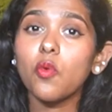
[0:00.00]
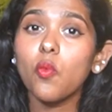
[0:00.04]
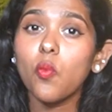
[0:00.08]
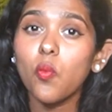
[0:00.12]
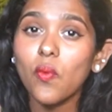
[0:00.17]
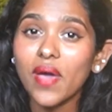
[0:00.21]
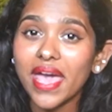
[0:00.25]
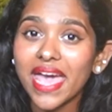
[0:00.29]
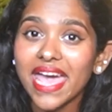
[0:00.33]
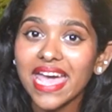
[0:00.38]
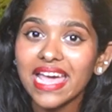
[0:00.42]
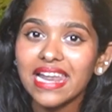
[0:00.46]

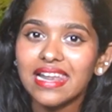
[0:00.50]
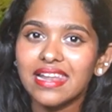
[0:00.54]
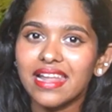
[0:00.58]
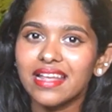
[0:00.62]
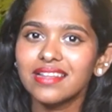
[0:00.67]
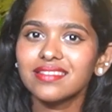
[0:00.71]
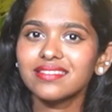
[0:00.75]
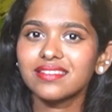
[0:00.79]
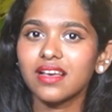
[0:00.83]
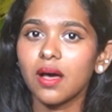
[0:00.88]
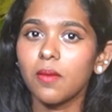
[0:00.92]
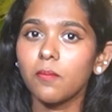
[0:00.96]
way
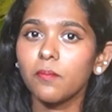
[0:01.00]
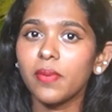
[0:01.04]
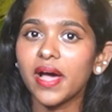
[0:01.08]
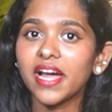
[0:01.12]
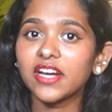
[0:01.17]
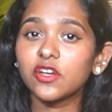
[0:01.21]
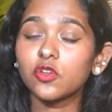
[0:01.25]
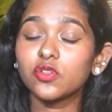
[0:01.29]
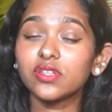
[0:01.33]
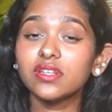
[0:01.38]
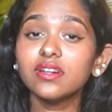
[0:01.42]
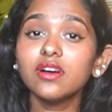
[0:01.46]
less
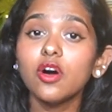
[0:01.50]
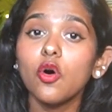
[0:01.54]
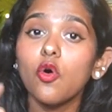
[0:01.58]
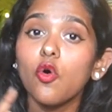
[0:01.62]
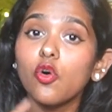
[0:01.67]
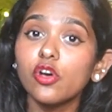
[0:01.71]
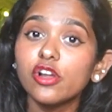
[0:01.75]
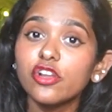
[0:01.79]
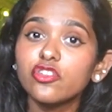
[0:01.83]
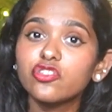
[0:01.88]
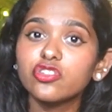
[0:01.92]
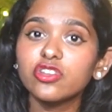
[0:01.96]
compared to the
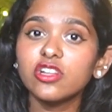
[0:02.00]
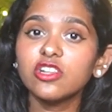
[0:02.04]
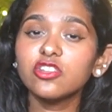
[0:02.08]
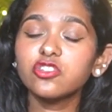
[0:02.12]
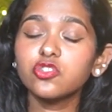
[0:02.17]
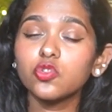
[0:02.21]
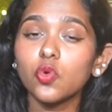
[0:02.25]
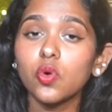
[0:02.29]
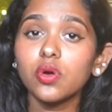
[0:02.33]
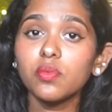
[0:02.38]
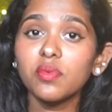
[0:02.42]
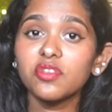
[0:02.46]
original
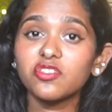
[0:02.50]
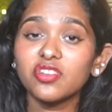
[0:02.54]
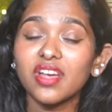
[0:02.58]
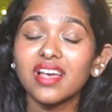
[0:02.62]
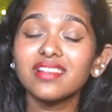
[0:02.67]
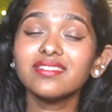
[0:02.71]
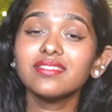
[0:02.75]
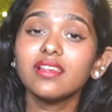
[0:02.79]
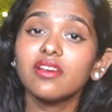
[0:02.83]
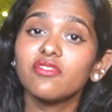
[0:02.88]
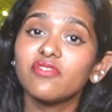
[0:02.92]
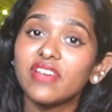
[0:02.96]
stone which
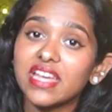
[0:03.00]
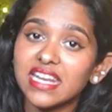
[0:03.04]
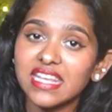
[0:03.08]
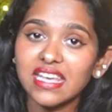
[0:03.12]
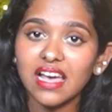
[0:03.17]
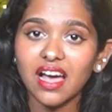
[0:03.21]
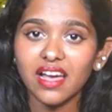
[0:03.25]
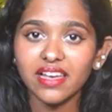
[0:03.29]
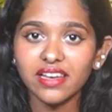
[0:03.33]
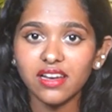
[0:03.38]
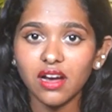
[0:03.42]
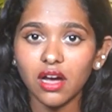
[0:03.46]
has very
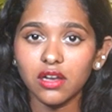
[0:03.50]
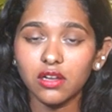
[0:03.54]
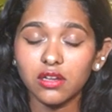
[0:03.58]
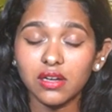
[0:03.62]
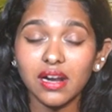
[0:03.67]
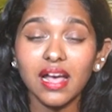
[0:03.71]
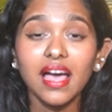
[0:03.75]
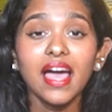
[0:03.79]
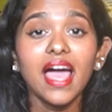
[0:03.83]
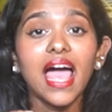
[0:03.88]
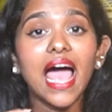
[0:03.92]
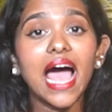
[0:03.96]
high color.
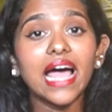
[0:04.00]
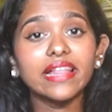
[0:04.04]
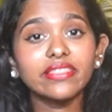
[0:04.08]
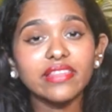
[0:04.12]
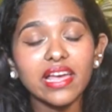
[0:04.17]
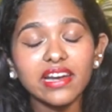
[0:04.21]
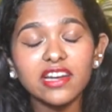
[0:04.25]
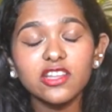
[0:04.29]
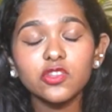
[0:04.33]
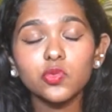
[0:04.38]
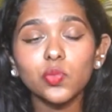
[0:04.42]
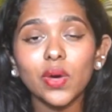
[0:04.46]
And
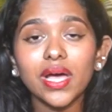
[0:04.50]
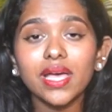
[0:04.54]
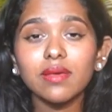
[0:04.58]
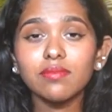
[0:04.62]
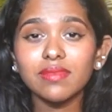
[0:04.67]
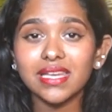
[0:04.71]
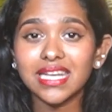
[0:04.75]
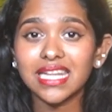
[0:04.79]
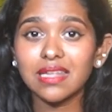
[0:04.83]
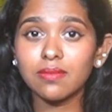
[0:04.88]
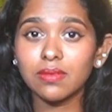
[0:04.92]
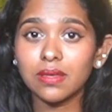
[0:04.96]
that is why
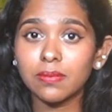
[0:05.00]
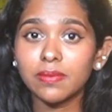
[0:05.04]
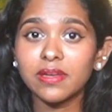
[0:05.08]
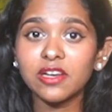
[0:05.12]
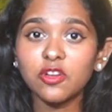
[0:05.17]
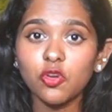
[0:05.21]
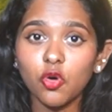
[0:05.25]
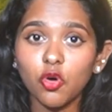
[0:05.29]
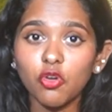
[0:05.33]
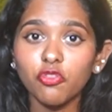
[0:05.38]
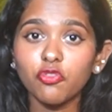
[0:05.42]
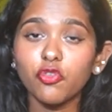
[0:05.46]
many people
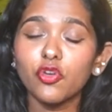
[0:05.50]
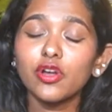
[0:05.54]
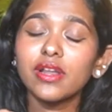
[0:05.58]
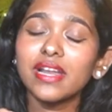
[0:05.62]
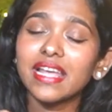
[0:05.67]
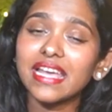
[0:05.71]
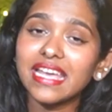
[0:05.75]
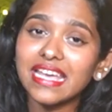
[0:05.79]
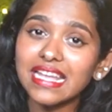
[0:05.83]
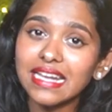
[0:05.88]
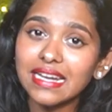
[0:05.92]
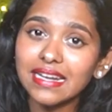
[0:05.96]
go for
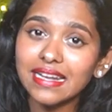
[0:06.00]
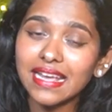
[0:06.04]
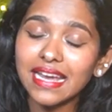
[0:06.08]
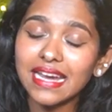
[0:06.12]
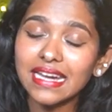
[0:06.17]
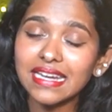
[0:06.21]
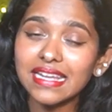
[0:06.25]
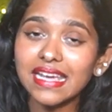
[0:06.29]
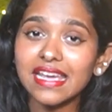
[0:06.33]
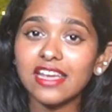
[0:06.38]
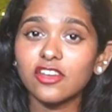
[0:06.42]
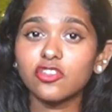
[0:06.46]

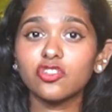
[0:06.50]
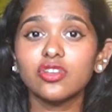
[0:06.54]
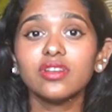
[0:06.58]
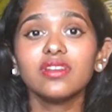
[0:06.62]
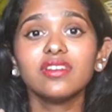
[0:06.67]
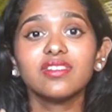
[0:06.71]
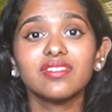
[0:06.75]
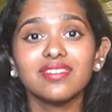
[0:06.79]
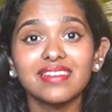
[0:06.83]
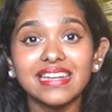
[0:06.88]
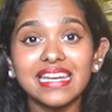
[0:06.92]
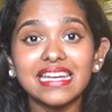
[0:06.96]
irradiation
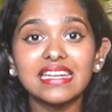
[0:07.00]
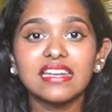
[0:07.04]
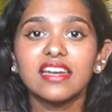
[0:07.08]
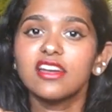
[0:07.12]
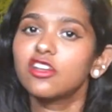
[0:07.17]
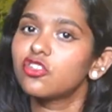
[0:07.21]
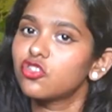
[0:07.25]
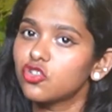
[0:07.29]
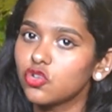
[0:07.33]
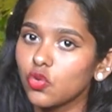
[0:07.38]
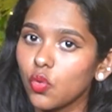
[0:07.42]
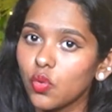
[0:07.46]
treated
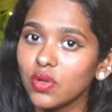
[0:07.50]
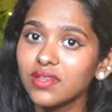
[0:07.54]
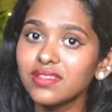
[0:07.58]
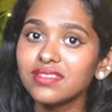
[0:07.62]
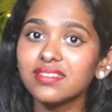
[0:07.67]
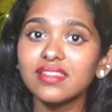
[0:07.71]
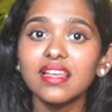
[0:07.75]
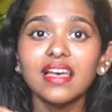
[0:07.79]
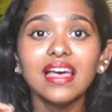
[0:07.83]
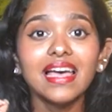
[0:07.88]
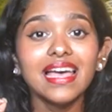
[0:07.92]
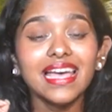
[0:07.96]

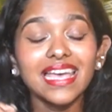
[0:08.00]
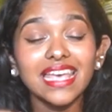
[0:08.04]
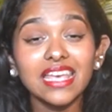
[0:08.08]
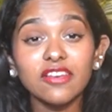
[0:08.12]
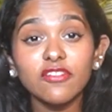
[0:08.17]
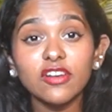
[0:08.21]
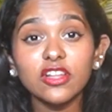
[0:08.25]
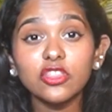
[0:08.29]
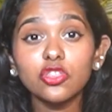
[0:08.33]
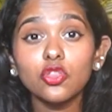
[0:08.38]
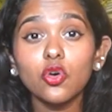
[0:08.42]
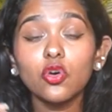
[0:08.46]
stones.
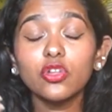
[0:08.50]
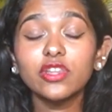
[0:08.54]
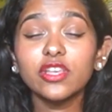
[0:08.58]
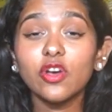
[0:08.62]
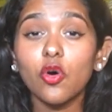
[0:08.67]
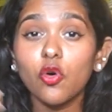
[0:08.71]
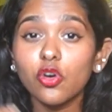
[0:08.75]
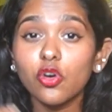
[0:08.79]
Even though the